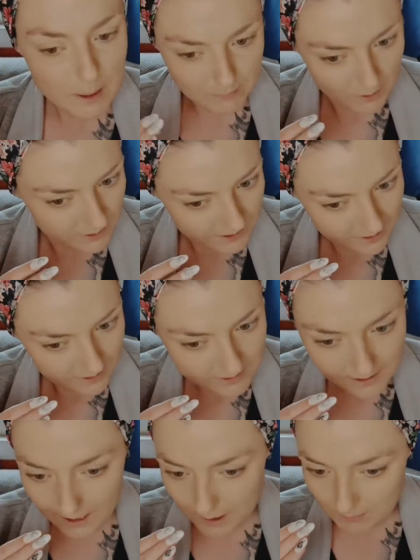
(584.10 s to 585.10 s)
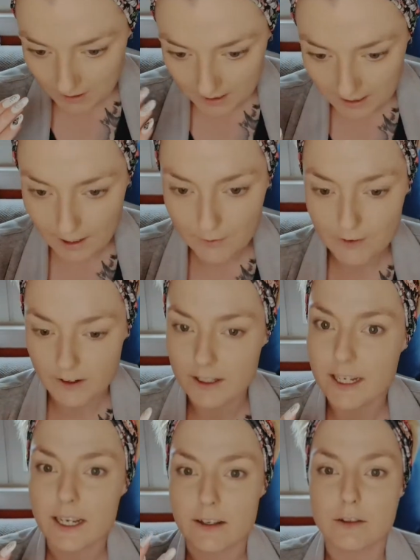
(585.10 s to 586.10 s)
But this time I feel
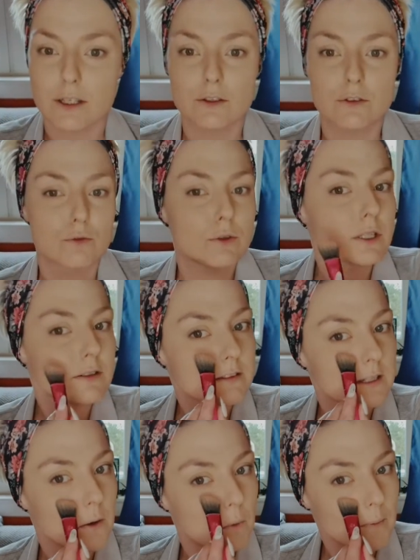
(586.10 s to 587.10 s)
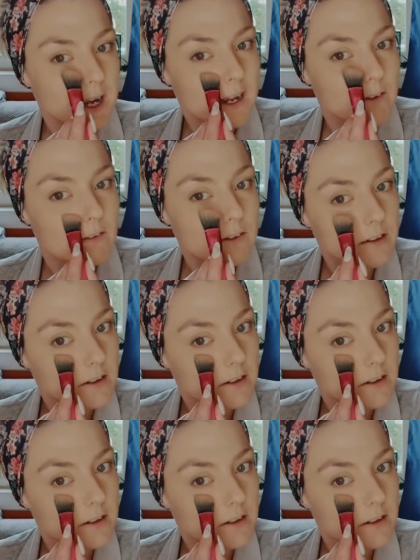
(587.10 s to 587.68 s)
like it's really stuck well.